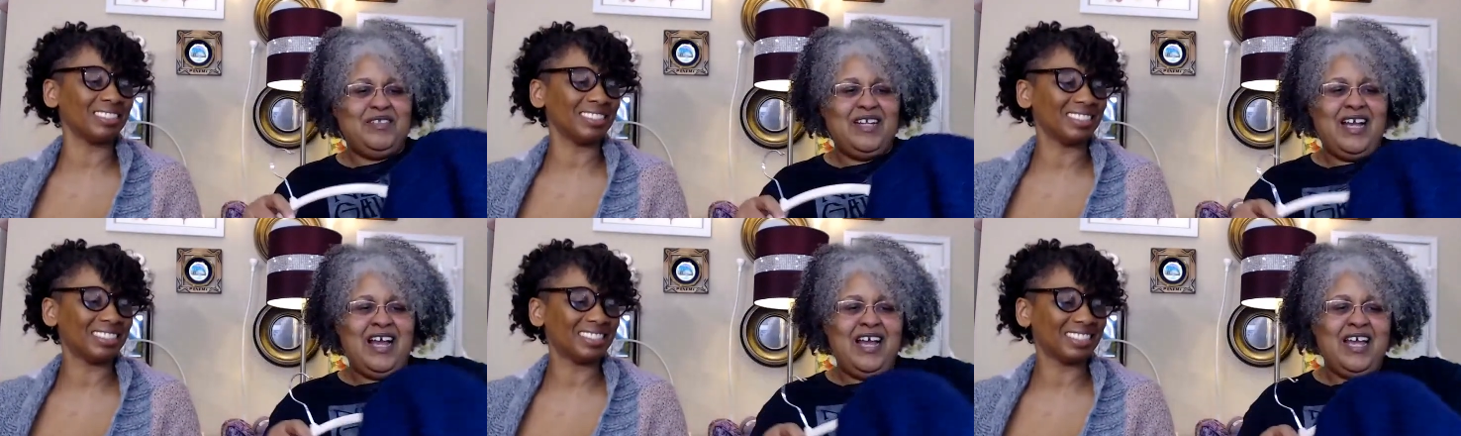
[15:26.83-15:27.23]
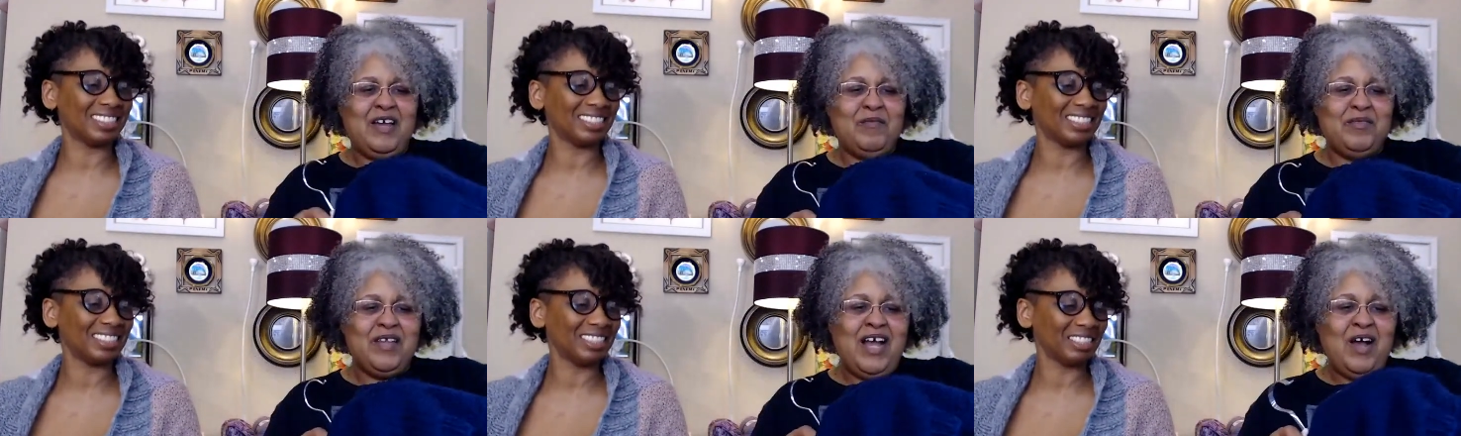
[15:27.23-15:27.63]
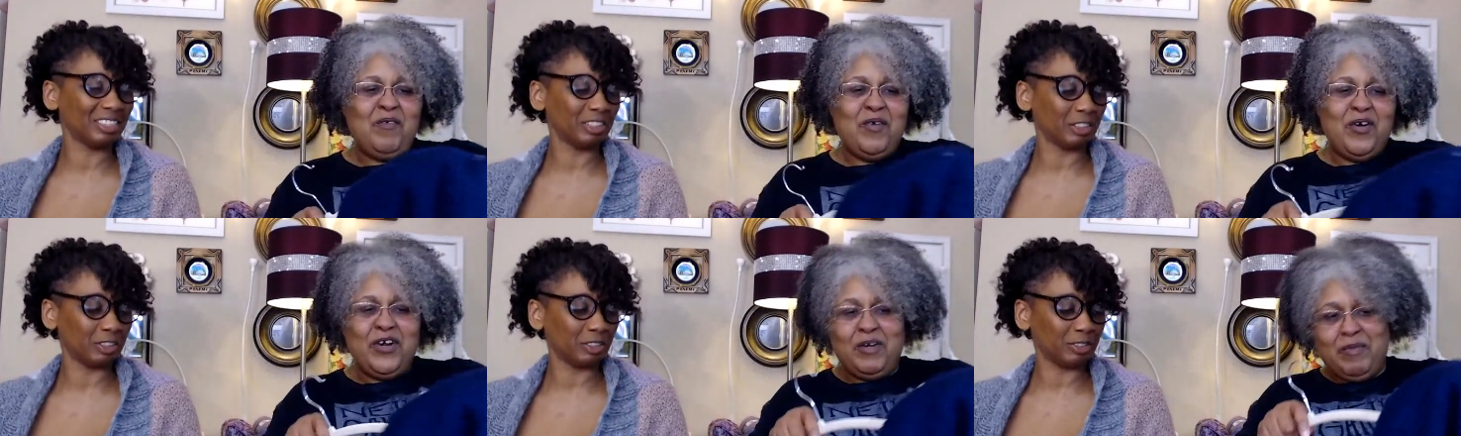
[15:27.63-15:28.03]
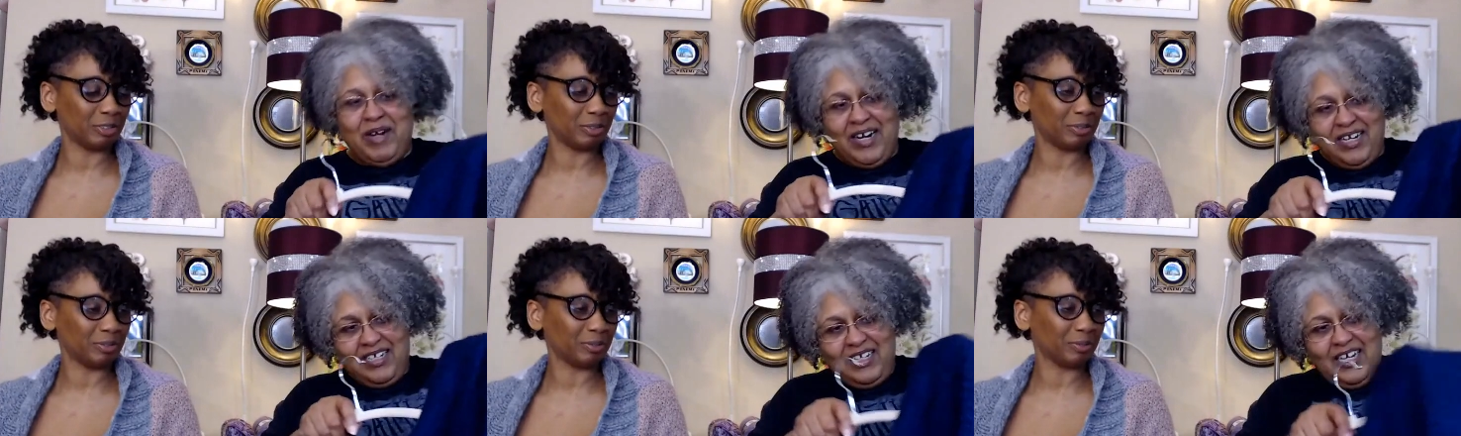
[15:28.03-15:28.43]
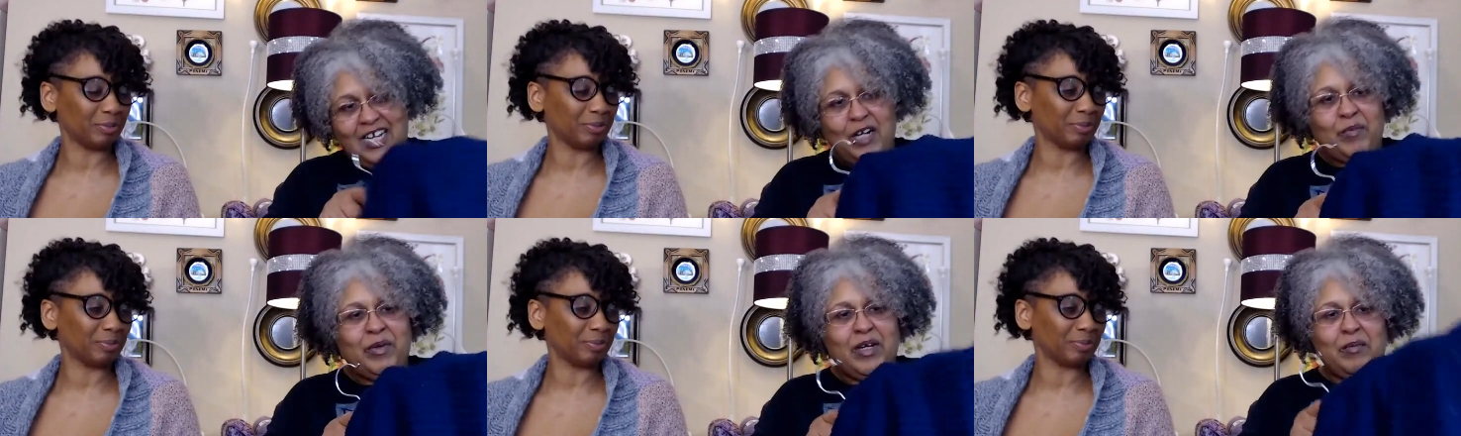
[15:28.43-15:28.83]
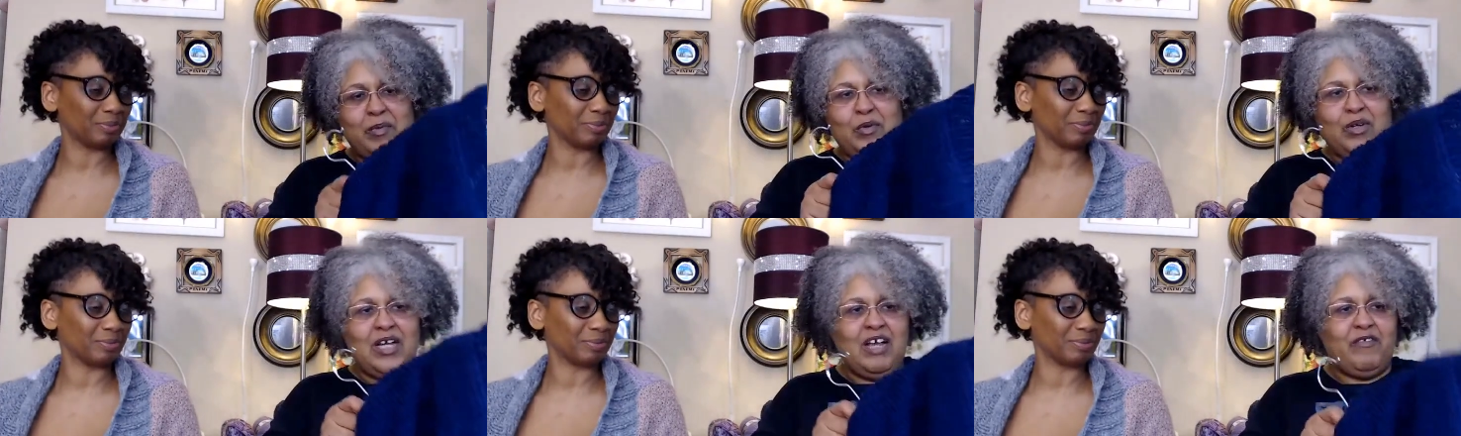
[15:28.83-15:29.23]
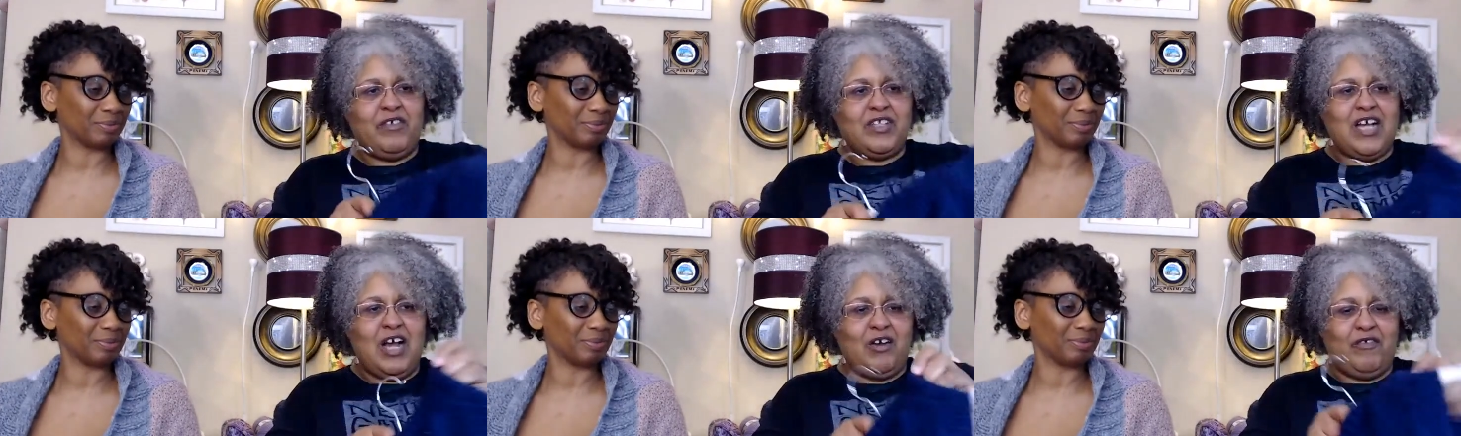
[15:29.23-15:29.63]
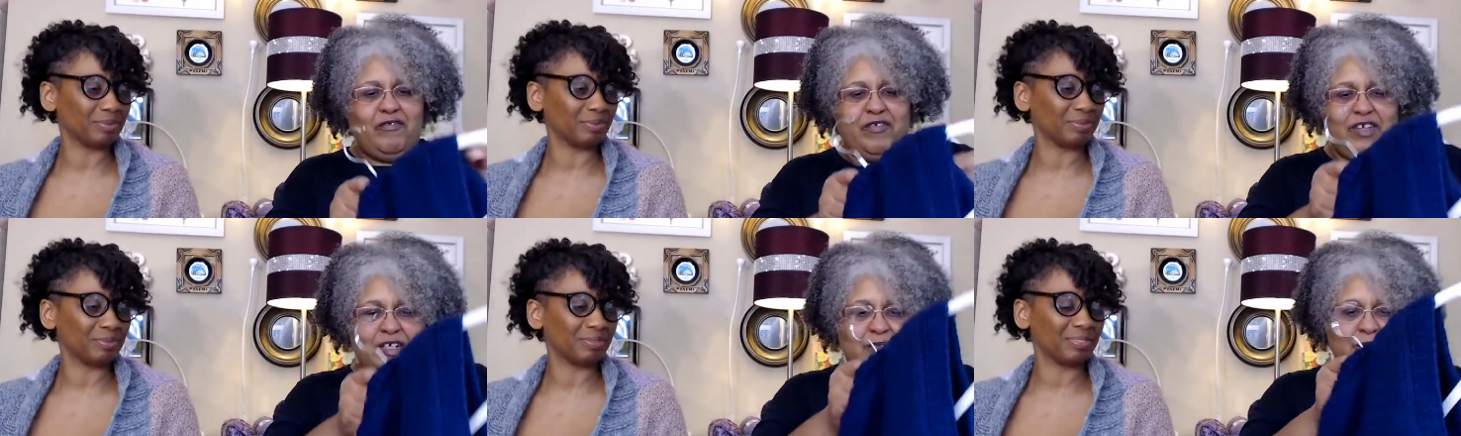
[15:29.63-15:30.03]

Speaker 1: I am not worried about a little bit of bootleg photography.